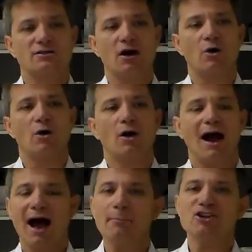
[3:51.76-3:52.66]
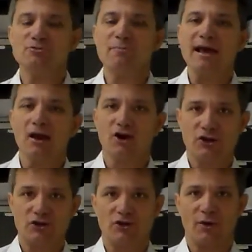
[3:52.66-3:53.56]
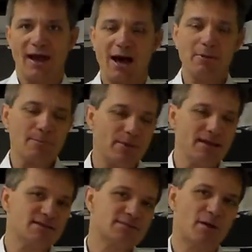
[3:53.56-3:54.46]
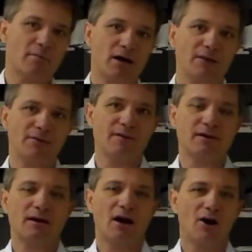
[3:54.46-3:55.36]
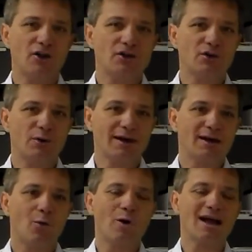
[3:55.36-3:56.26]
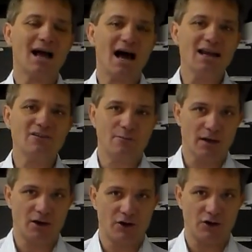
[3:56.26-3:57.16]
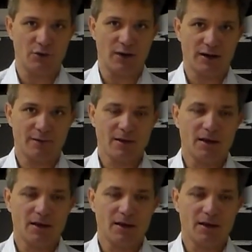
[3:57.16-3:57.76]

So, how much mail are you doing? How many pieces per month are you doing? What kind of mail are you doing?